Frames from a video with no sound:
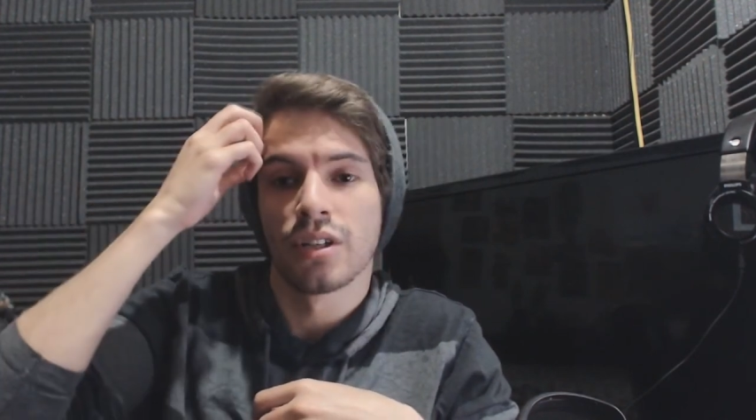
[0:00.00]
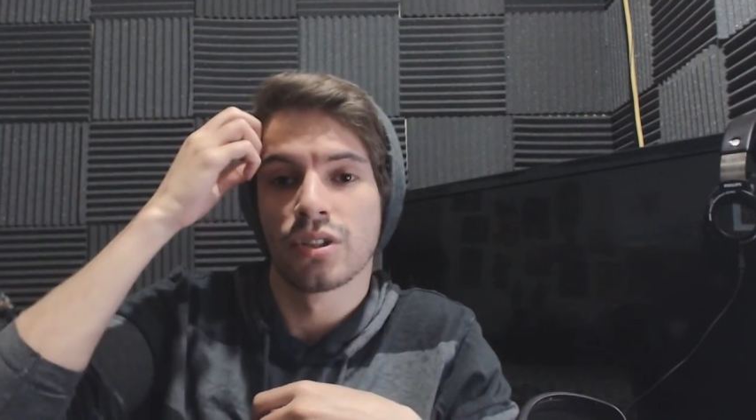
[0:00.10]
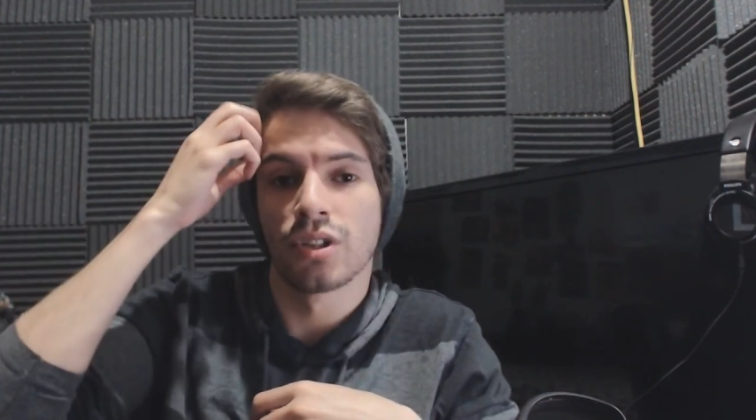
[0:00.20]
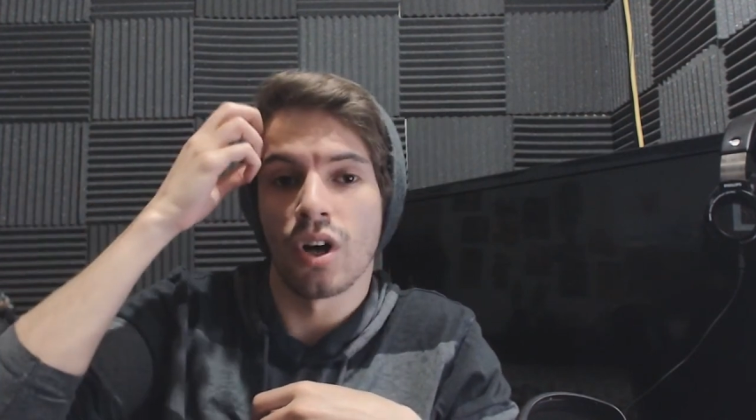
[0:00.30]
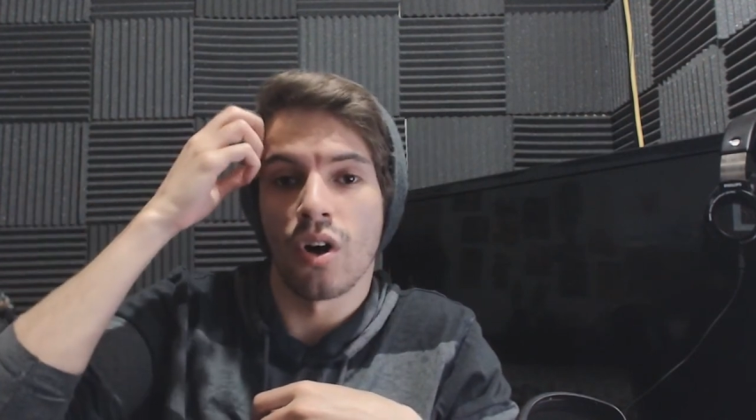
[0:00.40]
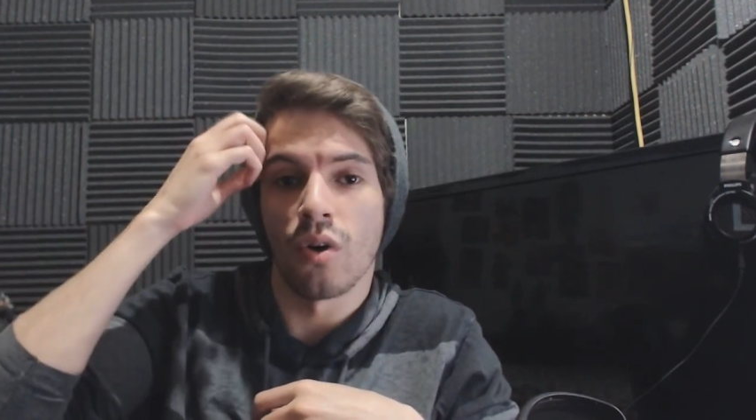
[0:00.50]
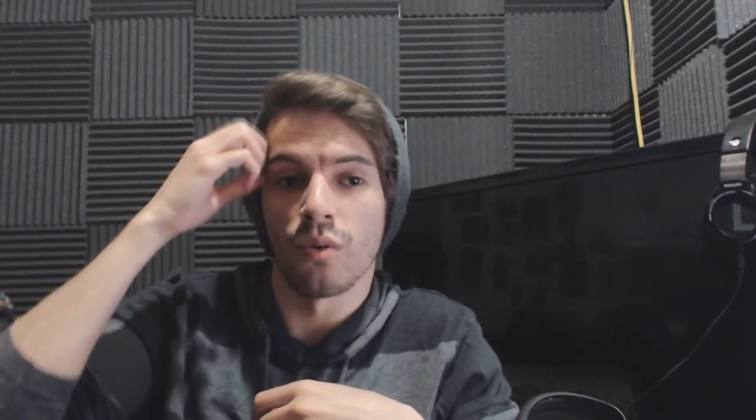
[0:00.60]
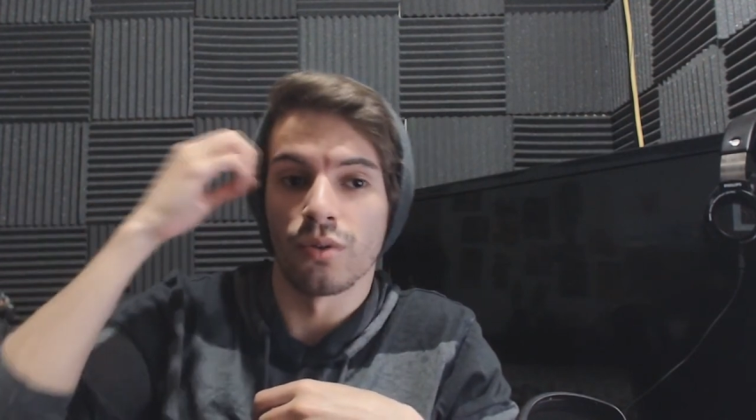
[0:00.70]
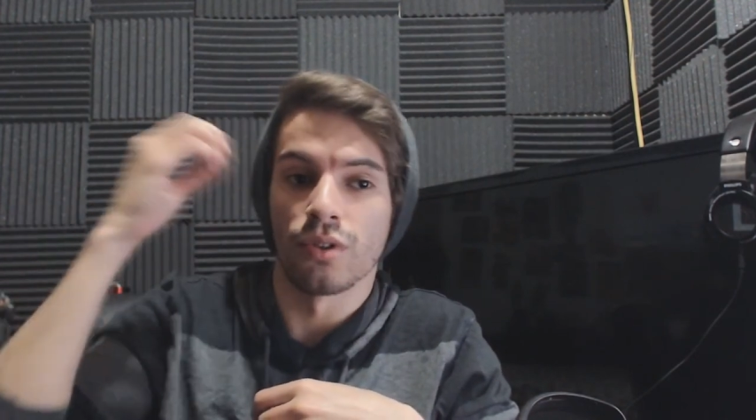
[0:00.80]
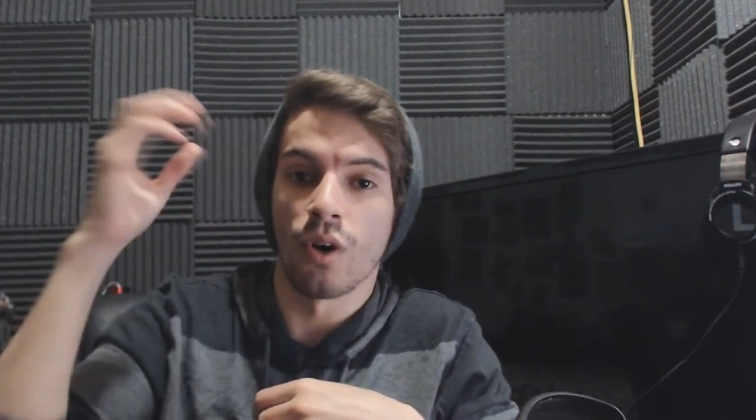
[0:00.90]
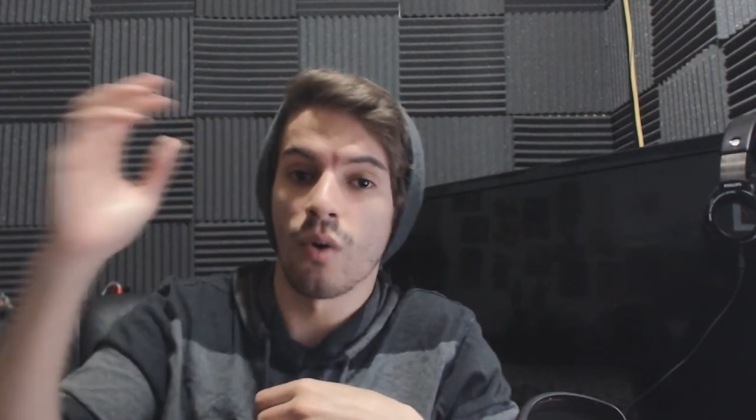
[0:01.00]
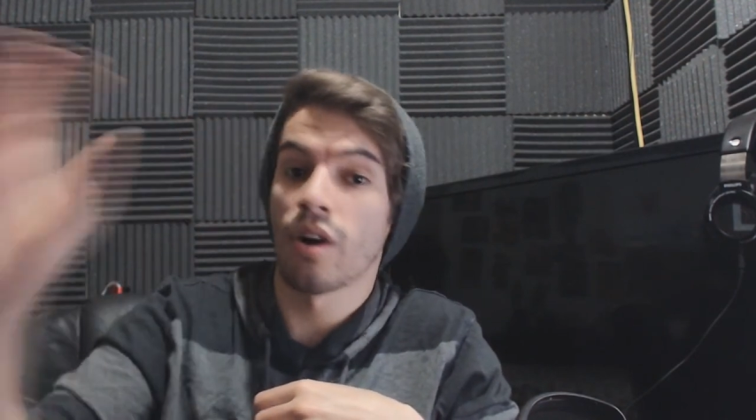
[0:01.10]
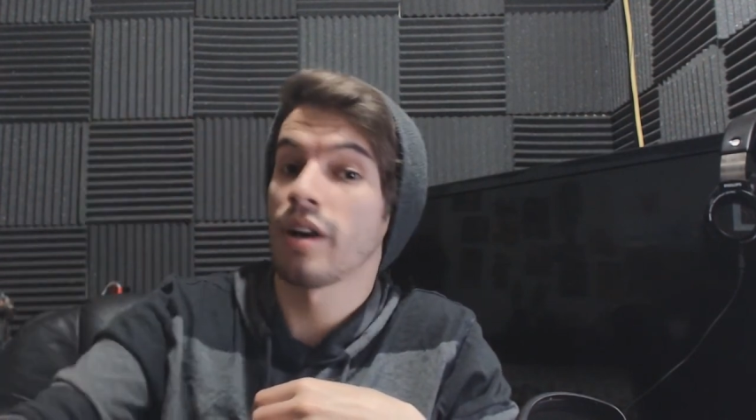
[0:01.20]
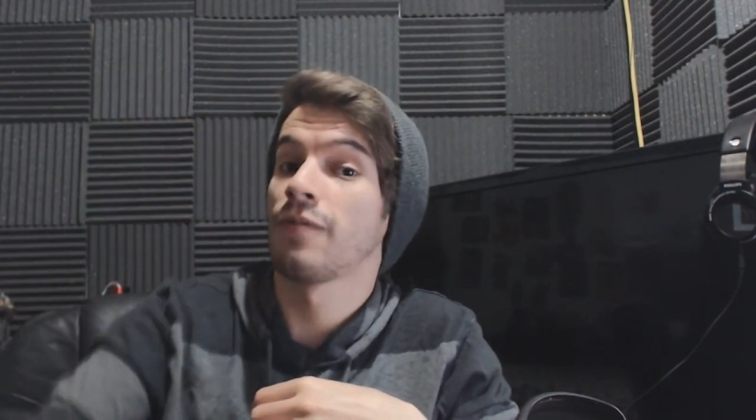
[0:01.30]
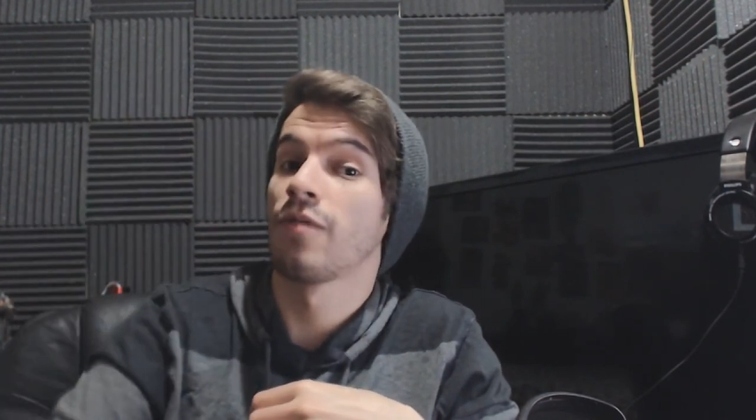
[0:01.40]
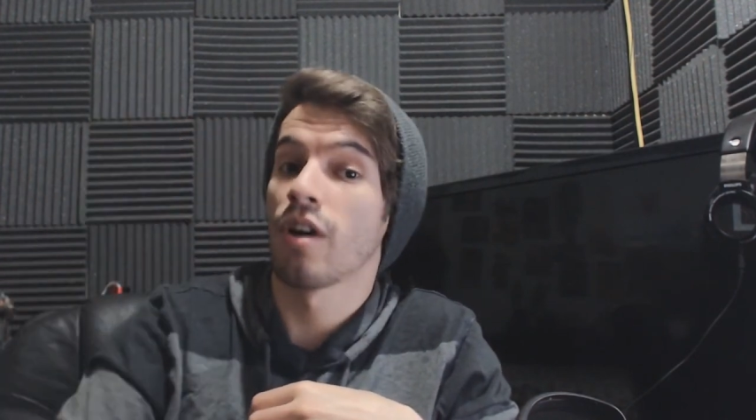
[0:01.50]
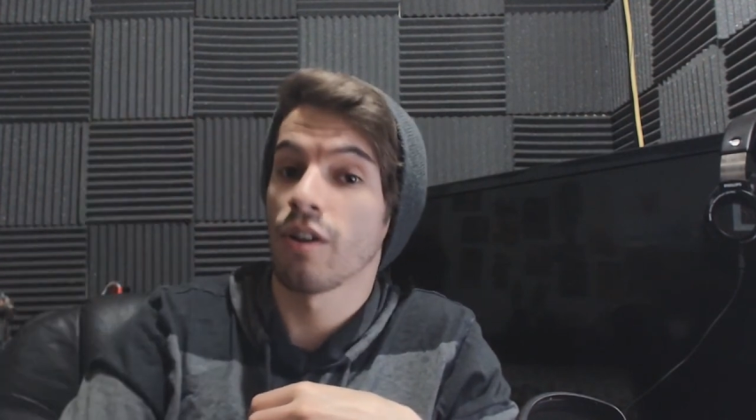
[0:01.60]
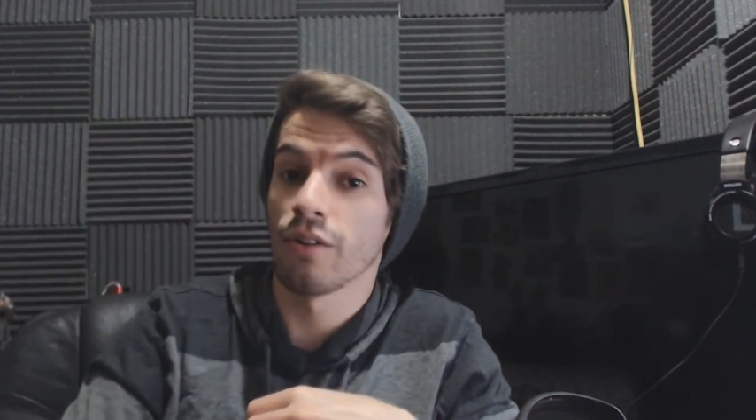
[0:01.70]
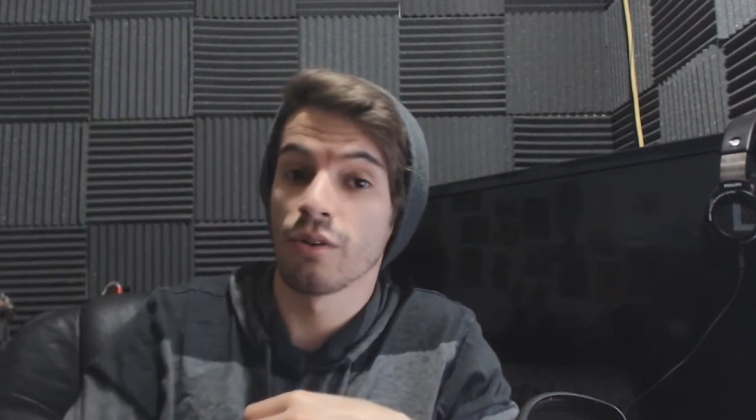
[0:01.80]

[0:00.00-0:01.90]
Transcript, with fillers: So don't worry for all of